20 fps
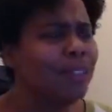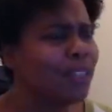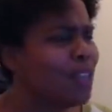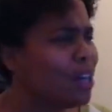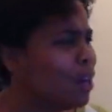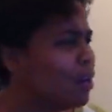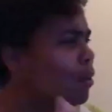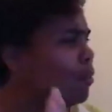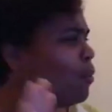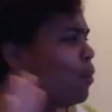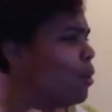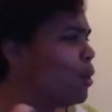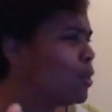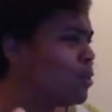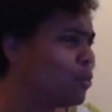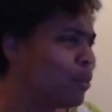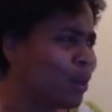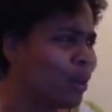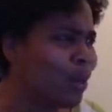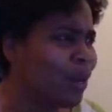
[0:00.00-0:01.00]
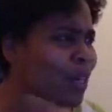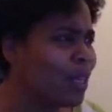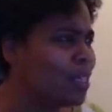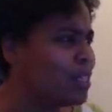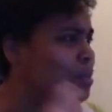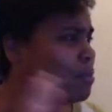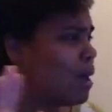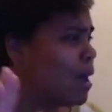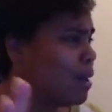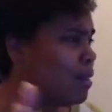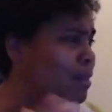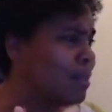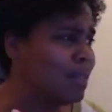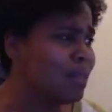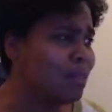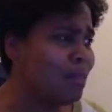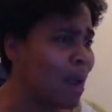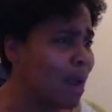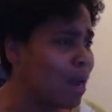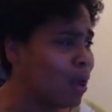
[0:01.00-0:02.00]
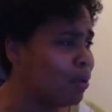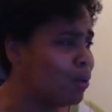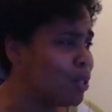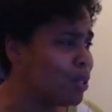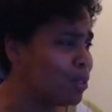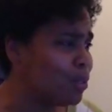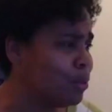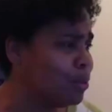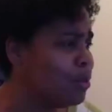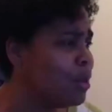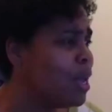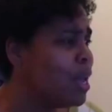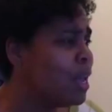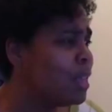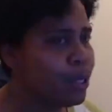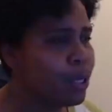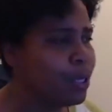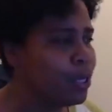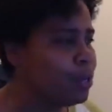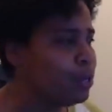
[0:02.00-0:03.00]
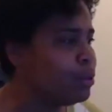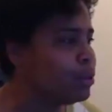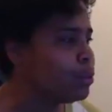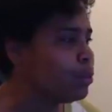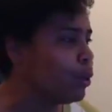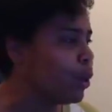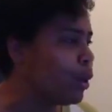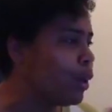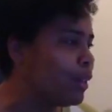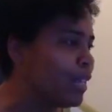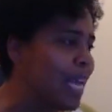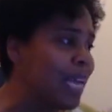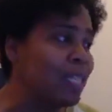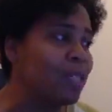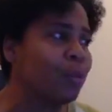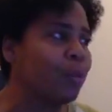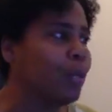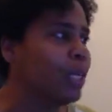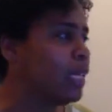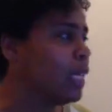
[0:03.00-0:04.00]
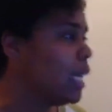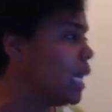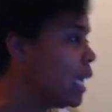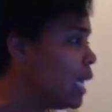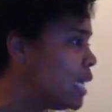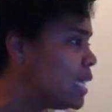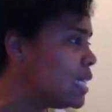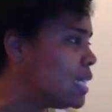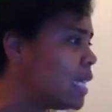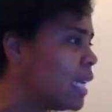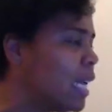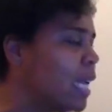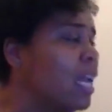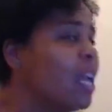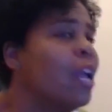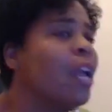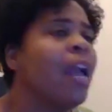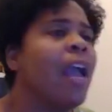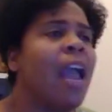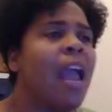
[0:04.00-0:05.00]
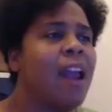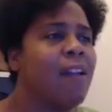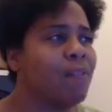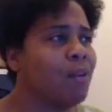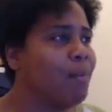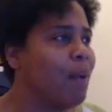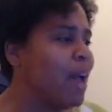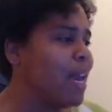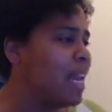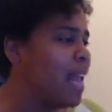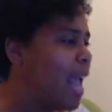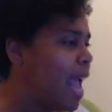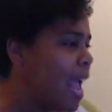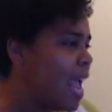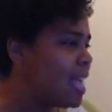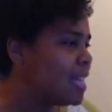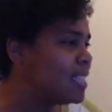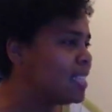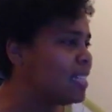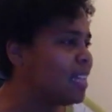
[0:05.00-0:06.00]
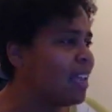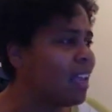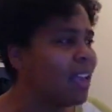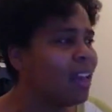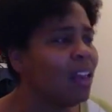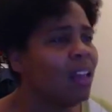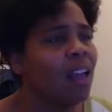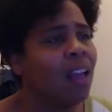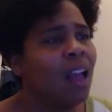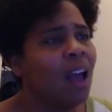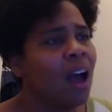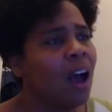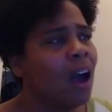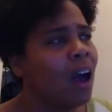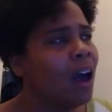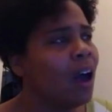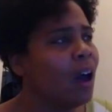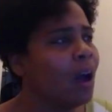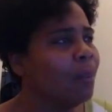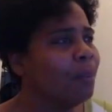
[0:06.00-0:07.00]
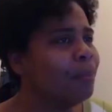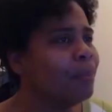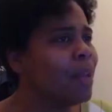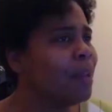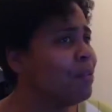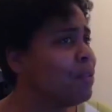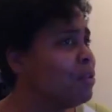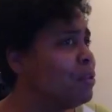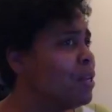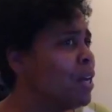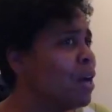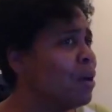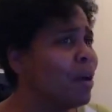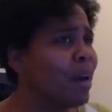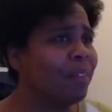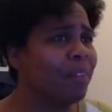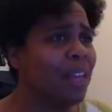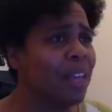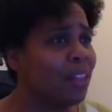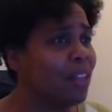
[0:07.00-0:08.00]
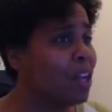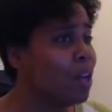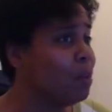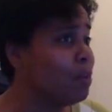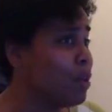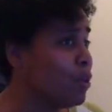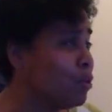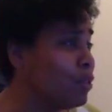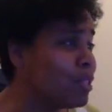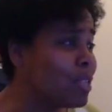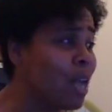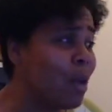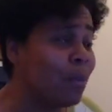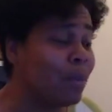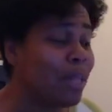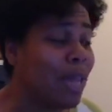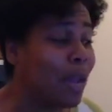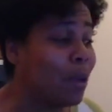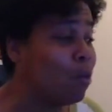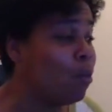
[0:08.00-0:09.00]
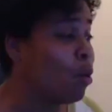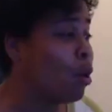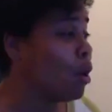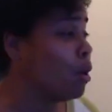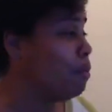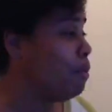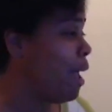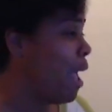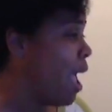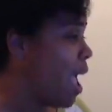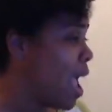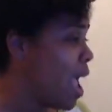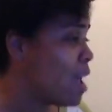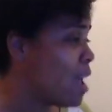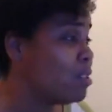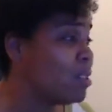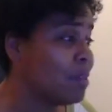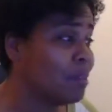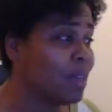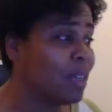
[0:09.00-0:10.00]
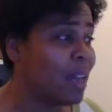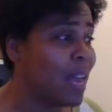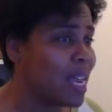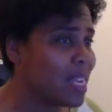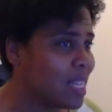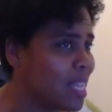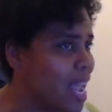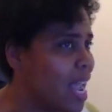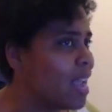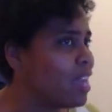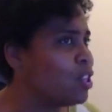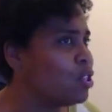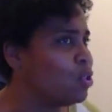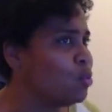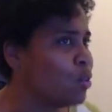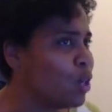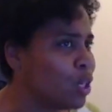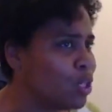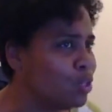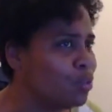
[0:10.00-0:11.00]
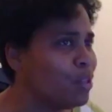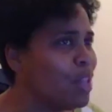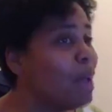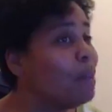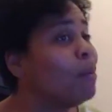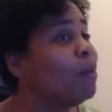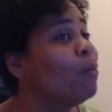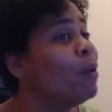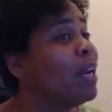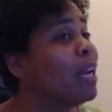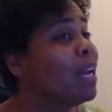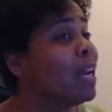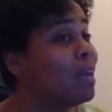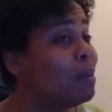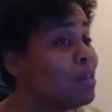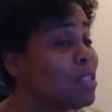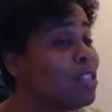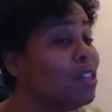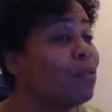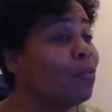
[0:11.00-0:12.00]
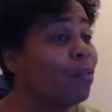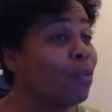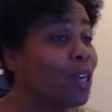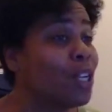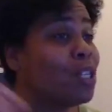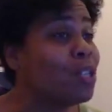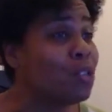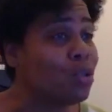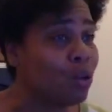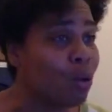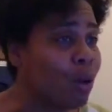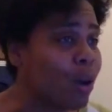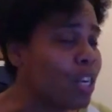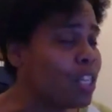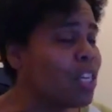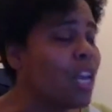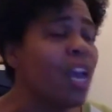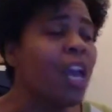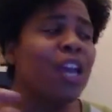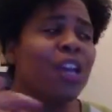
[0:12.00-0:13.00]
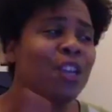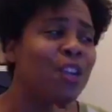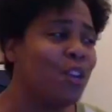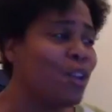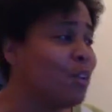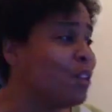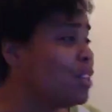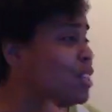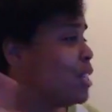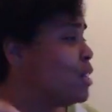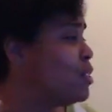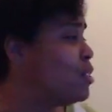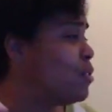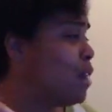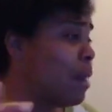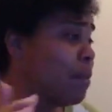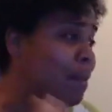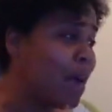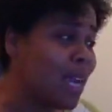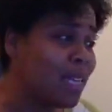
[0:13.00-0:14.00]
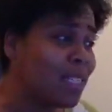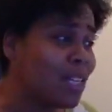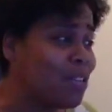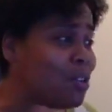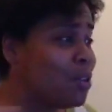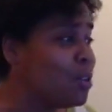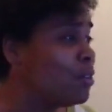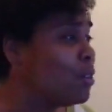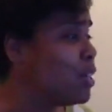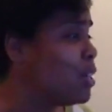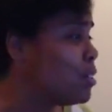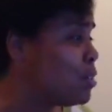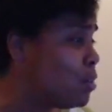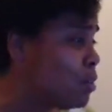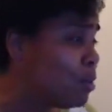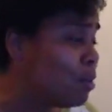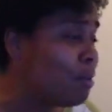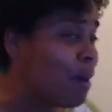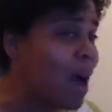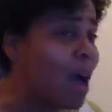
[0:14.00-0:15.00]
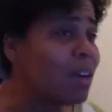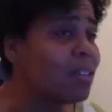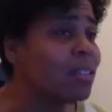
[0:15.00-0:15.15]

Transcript: Of course, Word is my go-to. You can use Word. That's really easy. Everybody has it. If you don't, I think the computers come with like WordPad or something like that, because you want to do that. But when it comes to free storage, that there's Dropbox and there's Google